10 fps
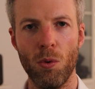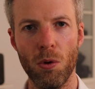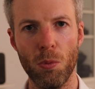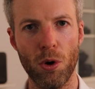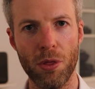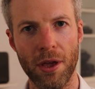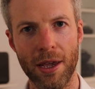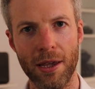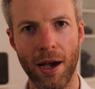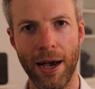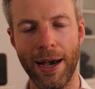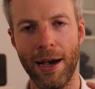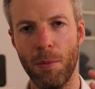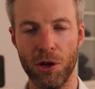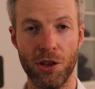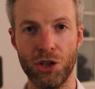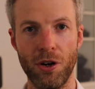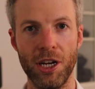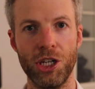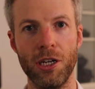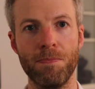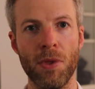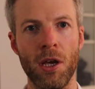One more thing about the stretching.